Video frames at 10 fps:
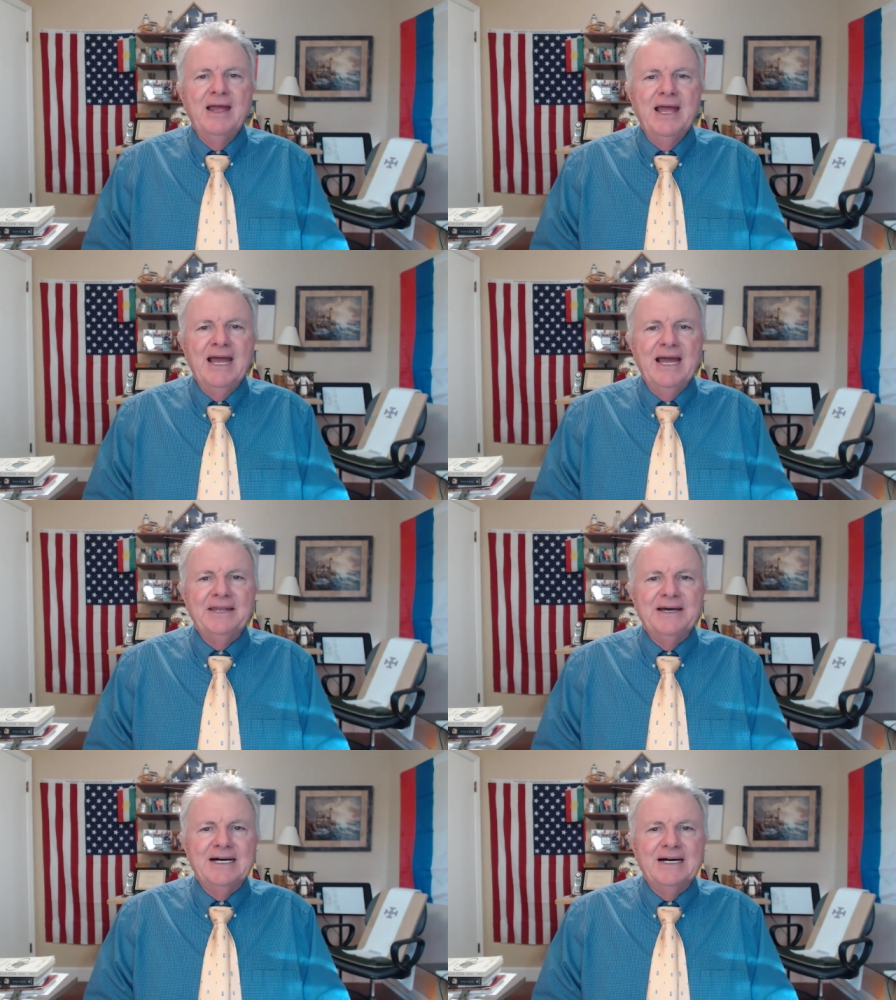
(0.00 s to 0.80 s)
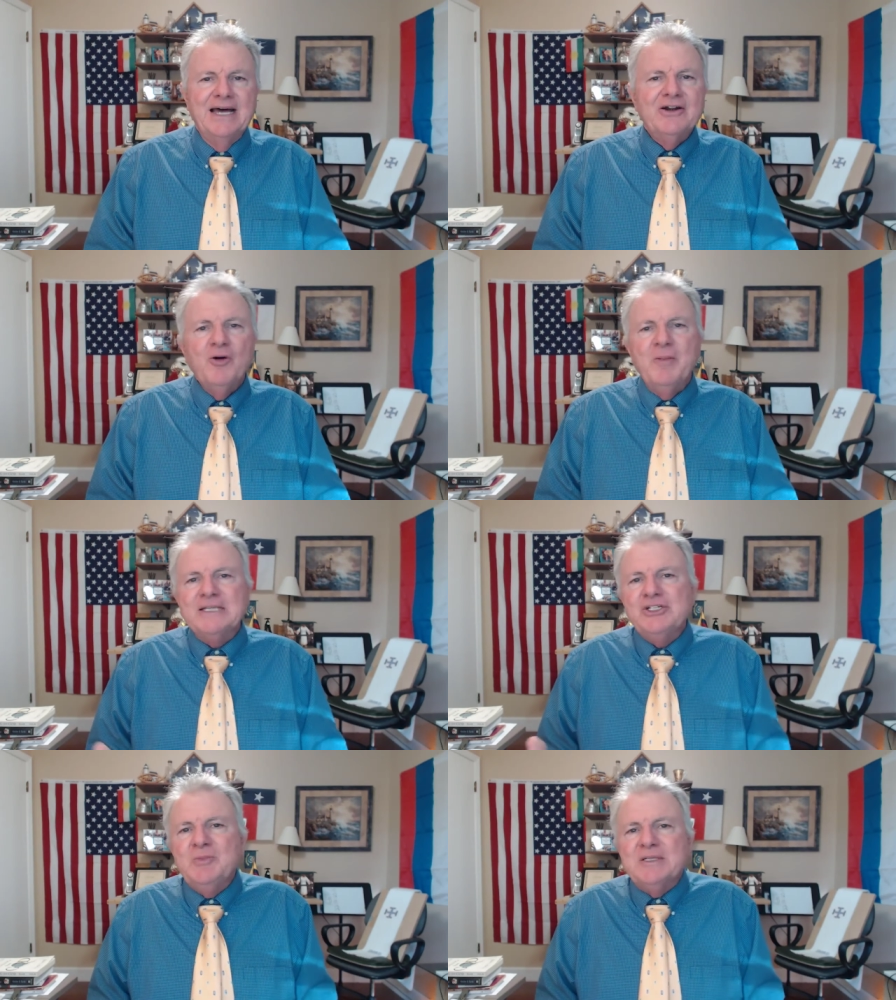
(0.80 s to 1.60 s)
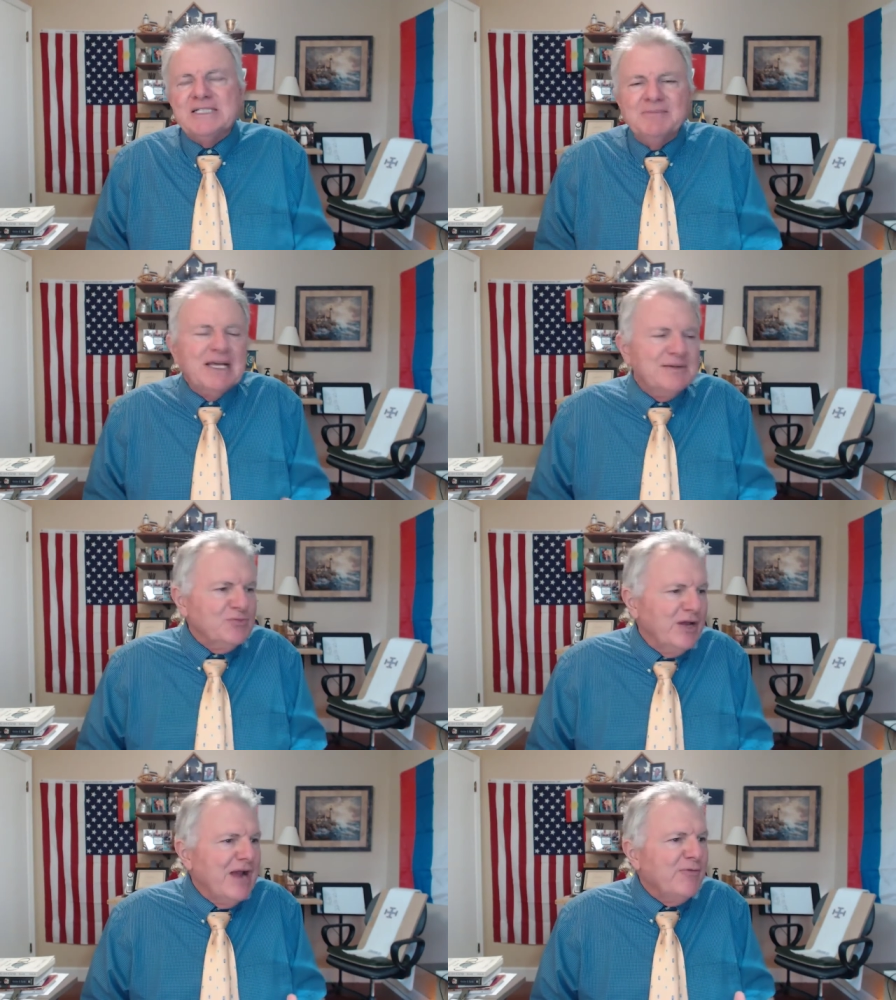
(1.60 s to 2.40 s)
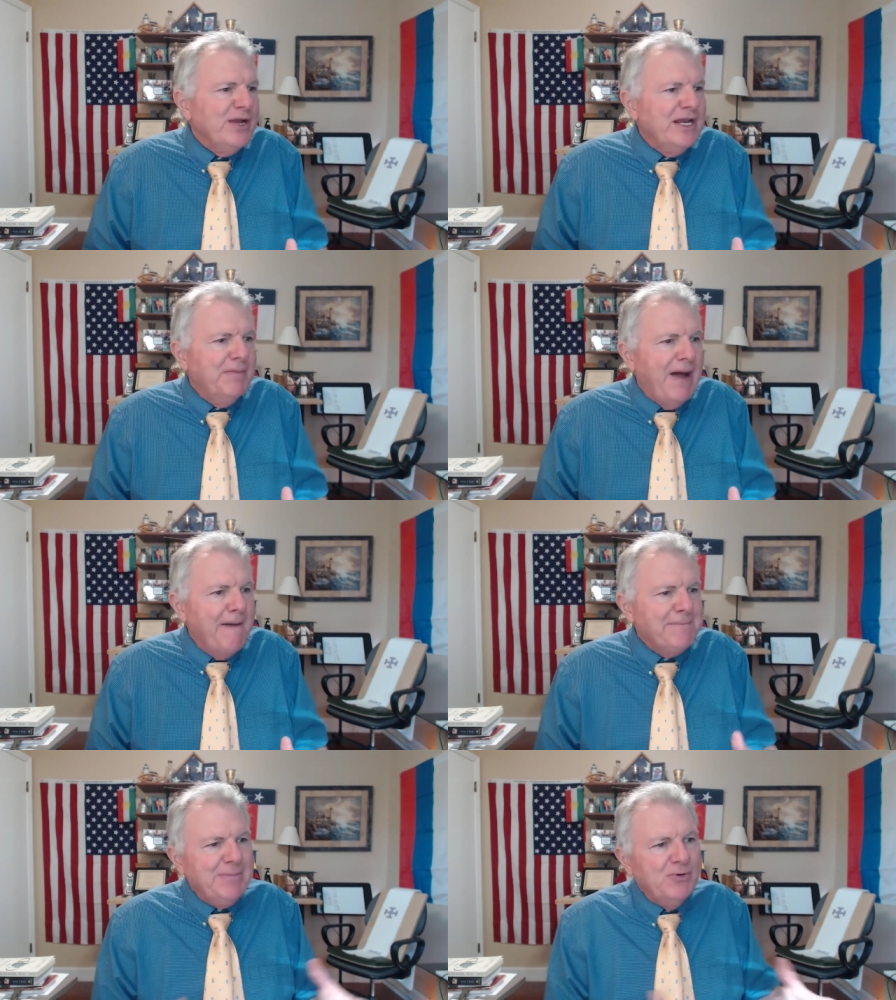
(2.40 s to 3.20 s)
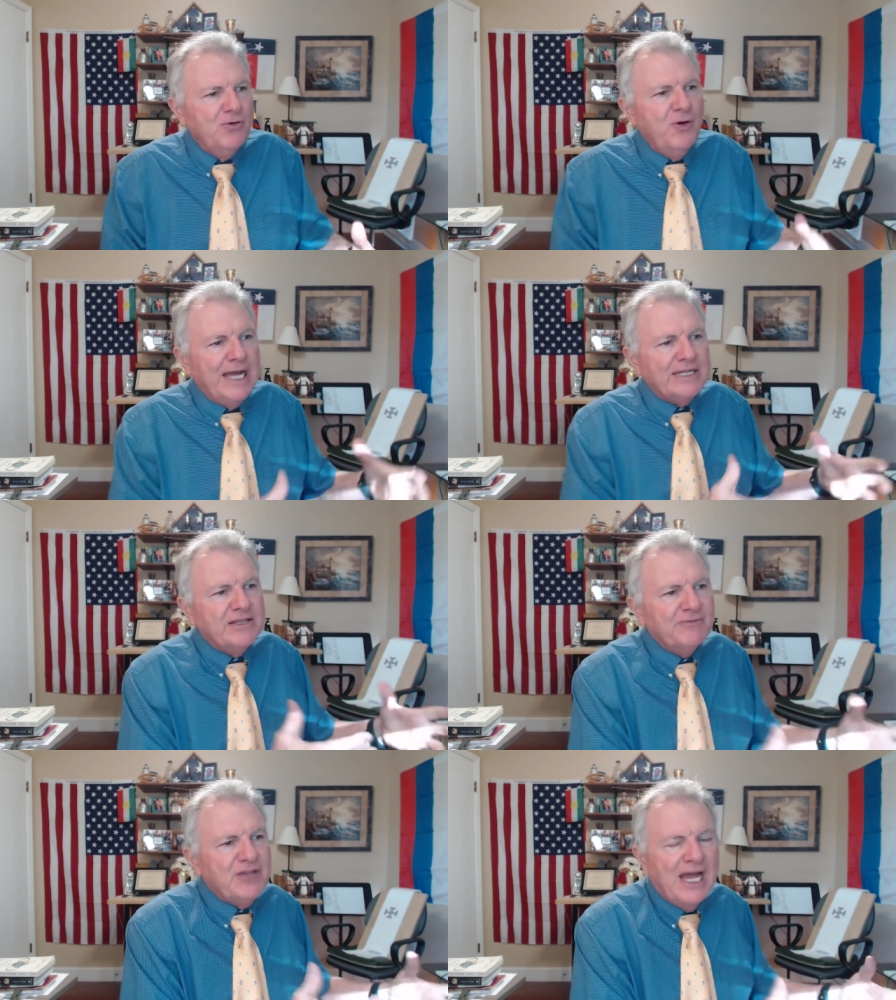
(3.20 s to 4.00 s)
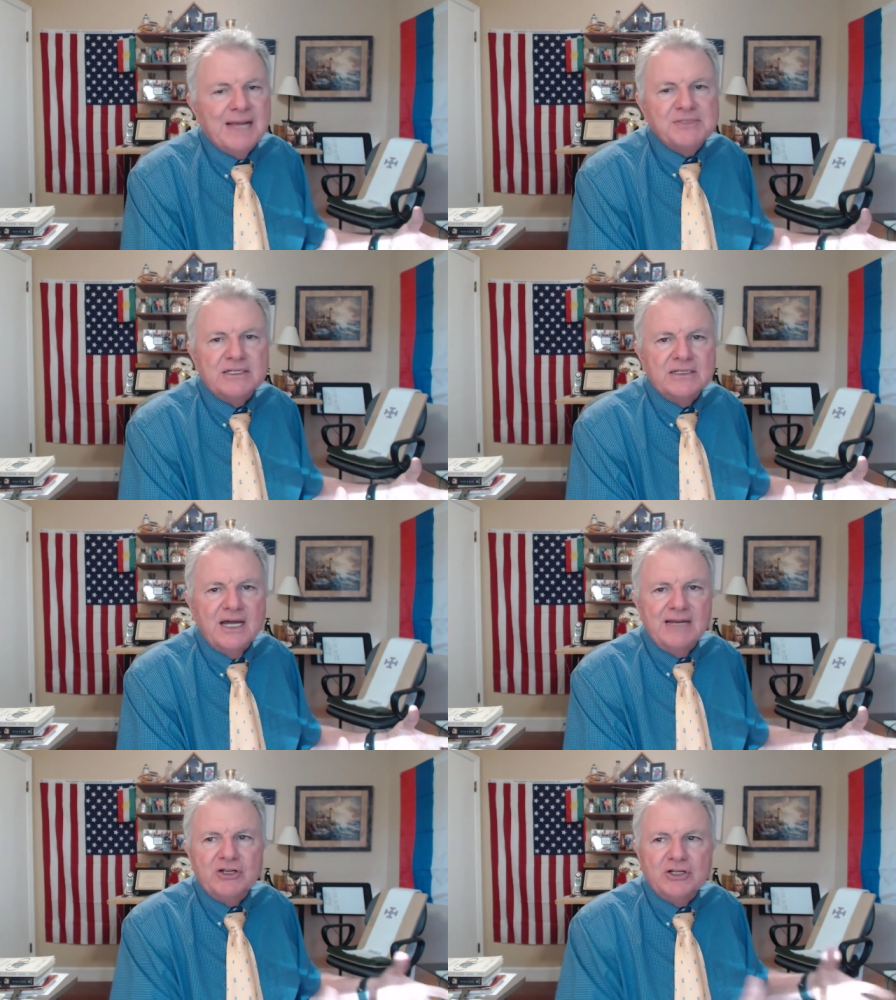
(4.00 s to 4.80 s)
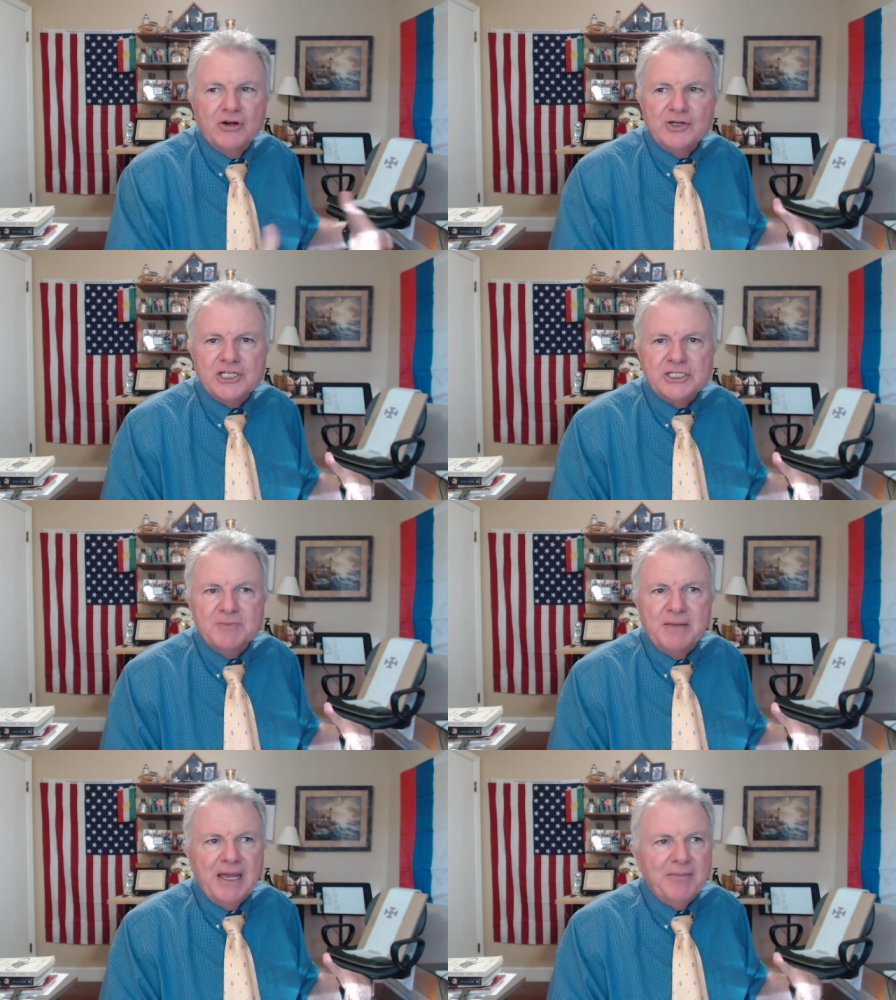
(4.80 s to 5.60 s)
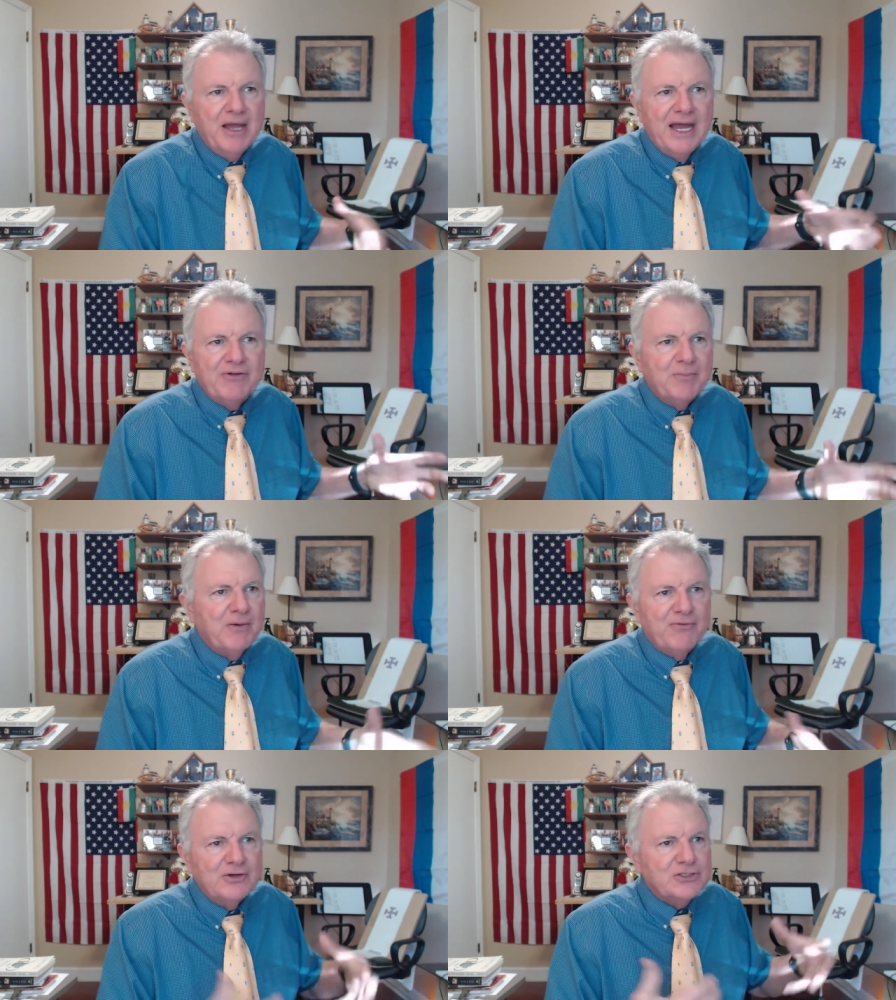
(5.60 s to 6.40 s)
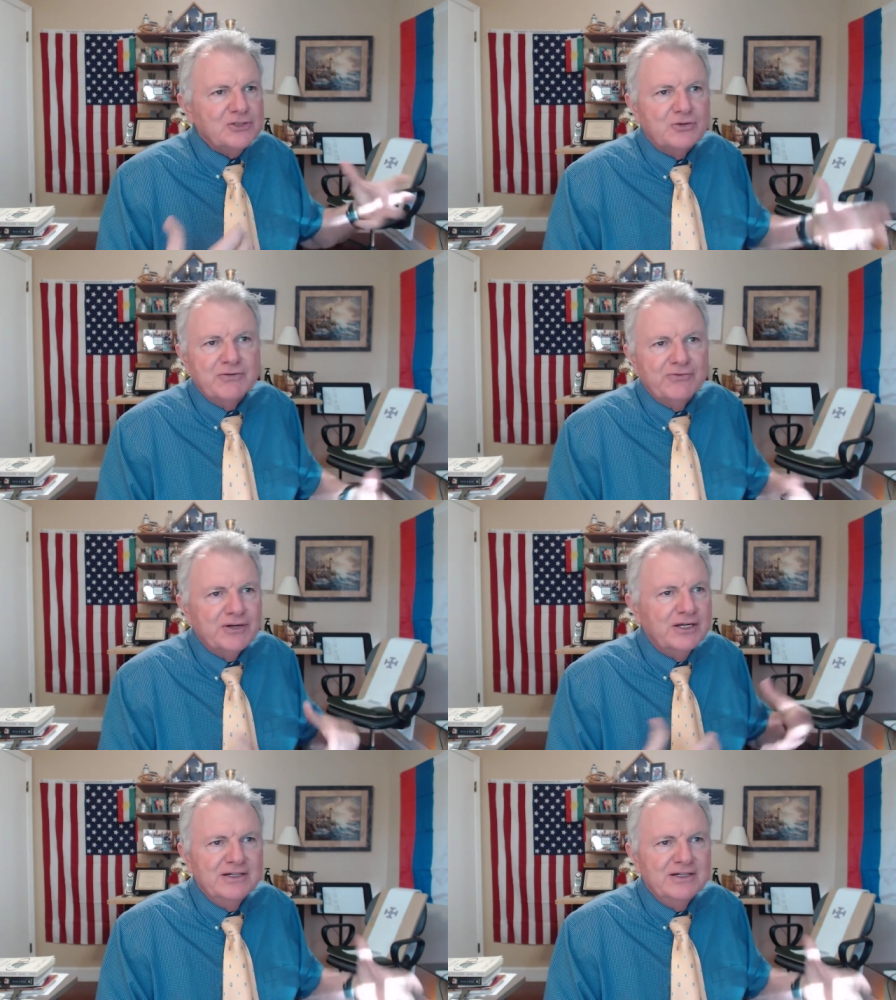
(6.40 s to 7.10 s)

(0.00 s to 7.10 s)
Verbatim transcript: And uh, I don't know about you, but sometimes when I read about people who had tough times, it kind of encourages me. Maybe I have a perverse sort of uh,